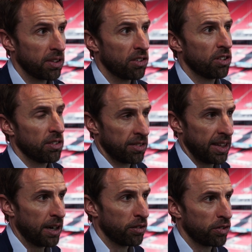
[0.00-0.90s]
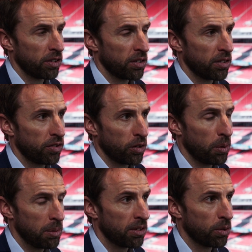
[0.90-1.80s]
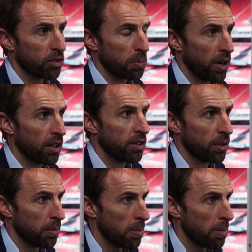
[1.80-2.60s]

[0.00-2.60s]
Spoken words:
positions now for women to aspire to.